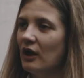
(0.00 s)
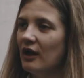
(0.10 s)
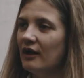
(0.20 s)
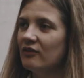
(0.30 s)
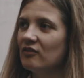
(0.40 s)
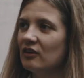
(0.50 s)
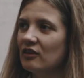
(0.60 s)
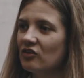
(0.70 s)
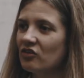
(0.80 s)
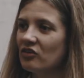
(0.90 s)
And
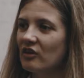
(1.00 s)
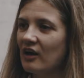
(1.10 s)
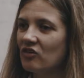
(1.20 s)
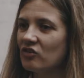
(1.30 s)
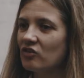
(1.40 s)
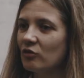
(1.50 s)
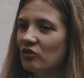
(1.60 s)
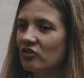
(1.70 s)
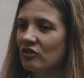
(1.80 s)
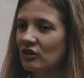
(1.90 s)
this has
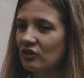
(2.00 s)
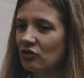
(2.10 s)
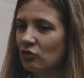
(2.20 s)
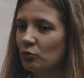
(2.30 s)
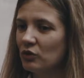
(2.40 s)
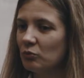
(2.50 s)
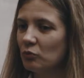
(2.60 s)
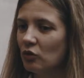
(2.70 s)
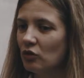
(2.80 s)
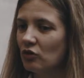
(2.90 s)
started to be
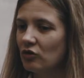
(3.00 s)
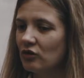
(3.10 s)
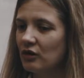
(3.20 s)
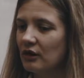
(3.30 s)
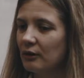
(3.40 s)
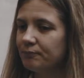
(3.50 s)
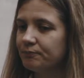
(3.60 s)
more